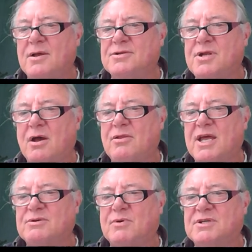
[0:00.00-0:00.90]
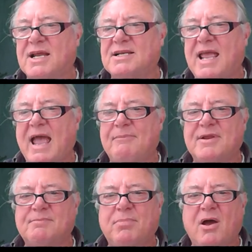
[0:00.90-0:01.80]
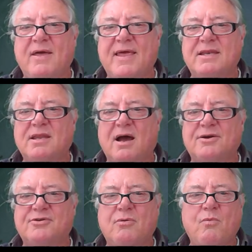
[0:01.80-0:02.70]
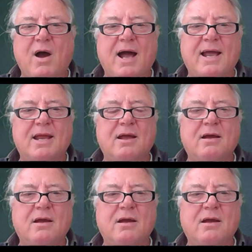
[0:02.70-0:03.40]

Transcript: So that's what's actually happening, is blowing that data away